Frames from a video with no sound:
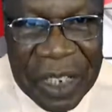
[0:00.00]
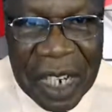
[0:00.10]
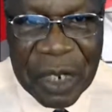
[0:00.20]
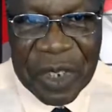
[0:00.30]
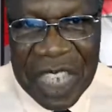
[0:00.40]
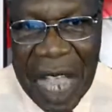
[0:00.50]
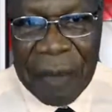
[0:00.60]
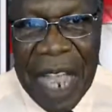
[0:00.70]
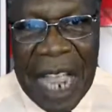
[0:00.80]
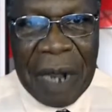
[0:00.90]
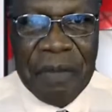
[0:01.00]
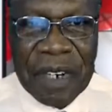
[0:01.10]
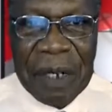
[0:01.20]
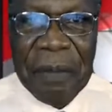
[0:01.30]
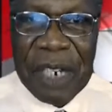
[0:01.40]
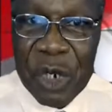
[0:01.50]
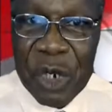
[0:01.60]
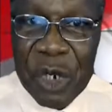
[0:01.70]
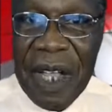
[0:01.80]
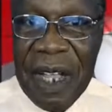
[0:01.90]
Dr. Tozama April
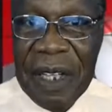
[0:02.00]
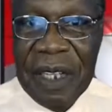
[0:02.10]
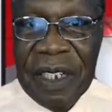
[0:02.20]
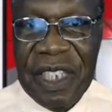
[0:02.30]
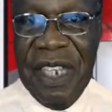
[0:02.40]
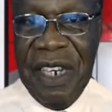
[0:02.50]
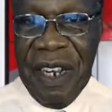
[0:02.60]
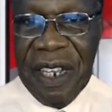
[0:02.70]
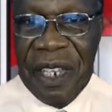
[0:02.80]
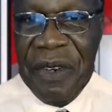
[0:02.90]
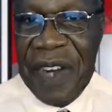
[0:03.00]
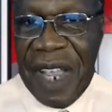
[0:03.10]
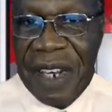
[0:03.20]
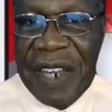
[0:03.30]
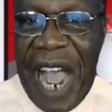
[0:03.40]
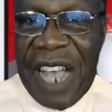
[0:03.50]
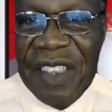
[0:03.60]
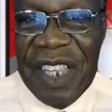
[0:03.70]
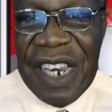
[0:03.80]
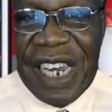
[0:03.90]
Maduma, Senior
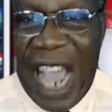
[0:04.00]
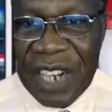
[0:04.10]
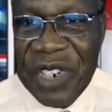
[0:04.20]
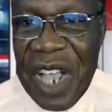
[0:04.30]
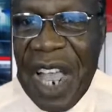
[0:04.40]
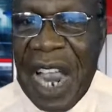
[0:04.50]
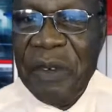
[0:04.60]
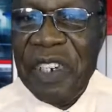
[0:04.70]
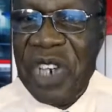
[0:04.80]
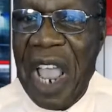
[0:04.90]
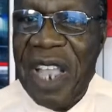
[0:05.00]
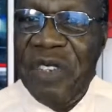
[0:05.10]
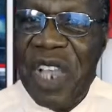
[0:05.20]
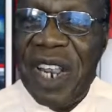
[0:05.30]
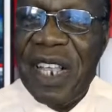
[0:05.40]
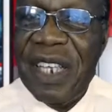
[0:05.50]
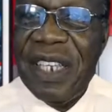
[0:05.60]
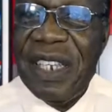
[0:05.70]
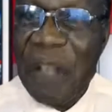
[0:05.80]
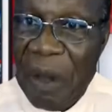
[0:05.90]
Curator at the National Heritage
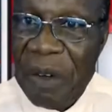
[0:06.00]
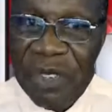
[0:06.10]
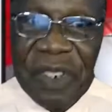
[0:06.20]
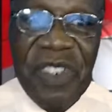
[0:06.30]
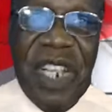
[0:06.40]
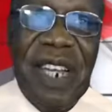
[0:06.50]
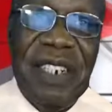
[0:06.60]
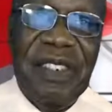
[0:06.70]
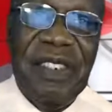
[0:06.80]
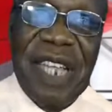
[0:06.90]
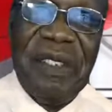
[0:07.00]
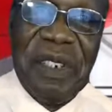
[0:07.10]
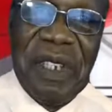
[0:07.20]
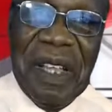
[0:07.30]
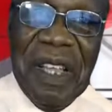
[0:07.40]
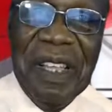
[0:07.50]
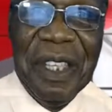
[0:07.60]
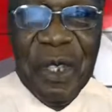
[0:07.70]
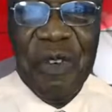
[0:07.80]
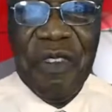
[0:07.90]
and Cultural Studies
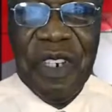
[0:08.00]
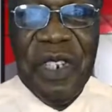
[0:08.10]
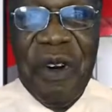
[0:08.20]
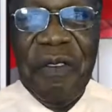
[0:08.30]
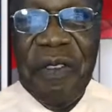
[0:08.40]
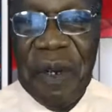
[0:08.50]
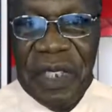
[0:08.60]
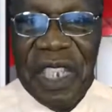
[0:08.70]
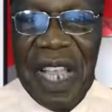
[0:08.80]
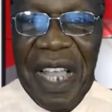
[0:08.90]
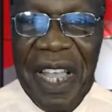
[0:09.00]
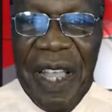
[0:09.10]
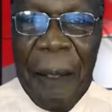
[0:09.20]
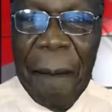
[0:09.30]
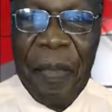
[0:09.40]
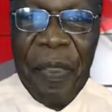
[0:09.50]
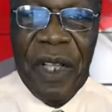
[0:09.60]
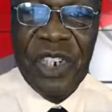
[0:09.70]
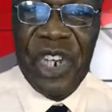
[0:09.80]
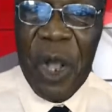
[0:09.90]
Center, University of Fort Hare.
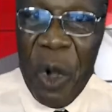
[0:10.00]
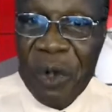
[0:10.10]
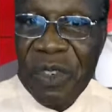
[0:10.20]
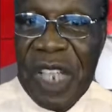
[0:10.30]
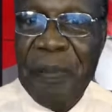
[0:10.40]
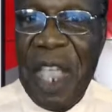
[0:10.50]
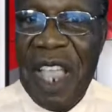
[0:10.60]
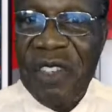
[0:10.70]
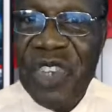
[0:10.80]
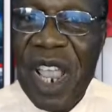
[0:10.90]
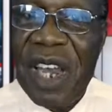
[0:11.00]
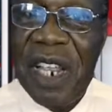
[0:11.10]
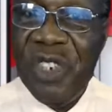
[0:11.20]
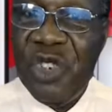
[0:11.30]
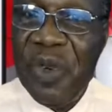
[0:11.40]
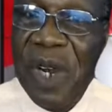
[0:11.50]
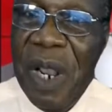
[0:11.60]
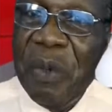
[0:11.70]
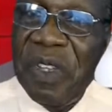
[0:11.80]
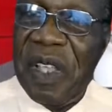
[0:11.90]
She holds a PhD in
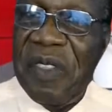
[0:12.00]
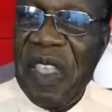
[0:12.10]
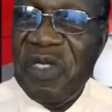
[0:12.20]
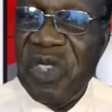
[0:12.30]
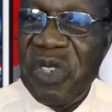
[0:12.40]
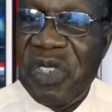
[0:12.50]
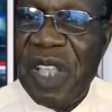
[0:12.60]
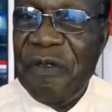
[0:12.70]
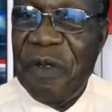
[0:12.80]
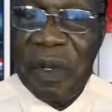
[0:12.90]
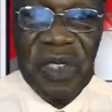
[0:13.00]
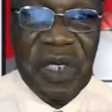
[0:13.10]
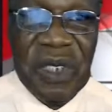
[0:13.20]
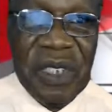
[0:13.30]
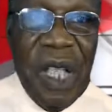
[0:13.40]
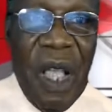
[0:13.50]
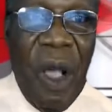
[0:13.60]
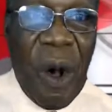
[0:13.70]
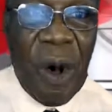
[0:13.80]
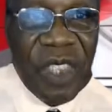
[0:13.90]
history with a thesis that
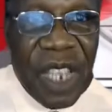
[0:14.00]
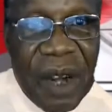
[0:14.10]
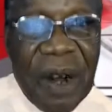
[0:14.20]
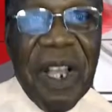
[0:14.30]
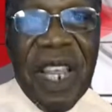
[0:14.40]
focuses on